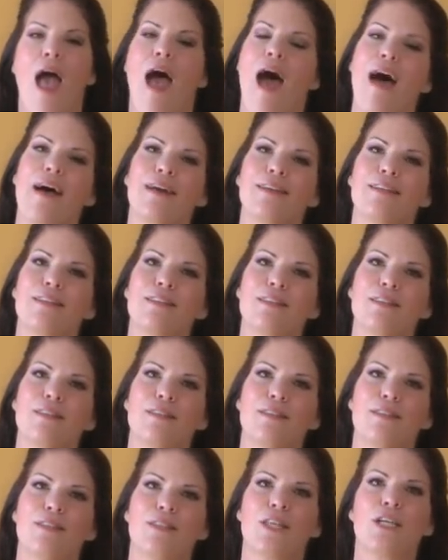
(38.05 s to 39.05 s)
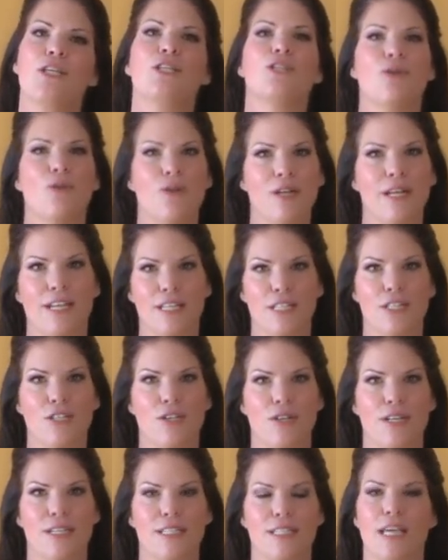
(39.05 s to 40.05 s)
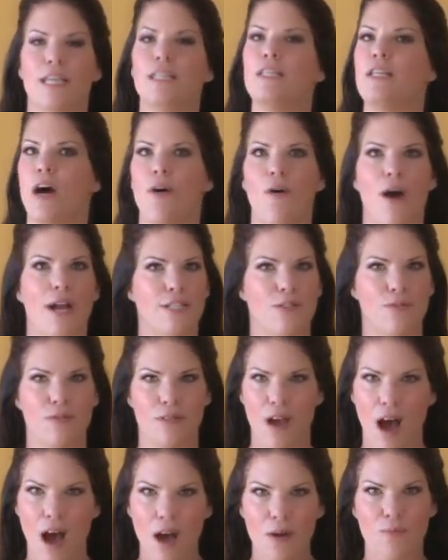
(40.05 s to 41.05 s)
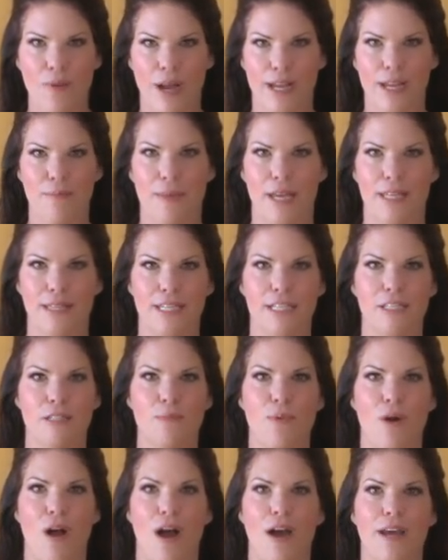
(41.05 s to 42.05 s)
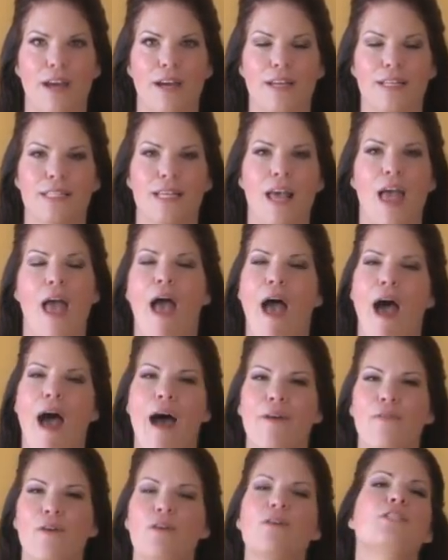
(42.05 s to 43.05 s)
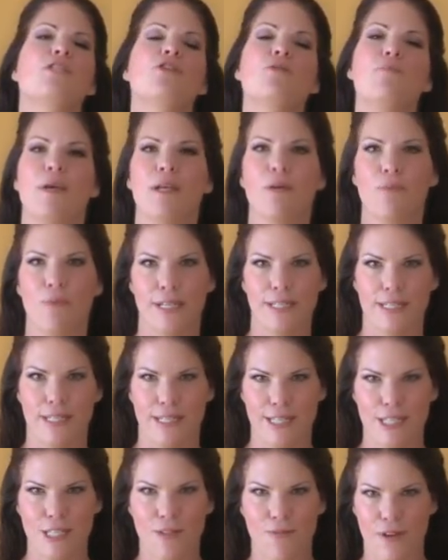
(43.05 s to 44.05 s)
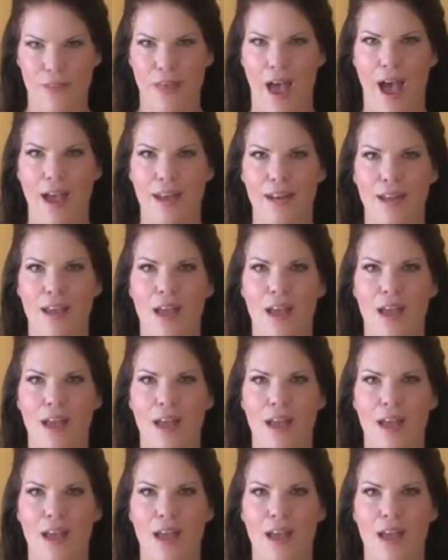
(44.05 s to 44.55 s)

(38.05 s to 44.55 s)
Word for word: And the short answer is that no, I do not recommend these products, and there are two big reasons for that.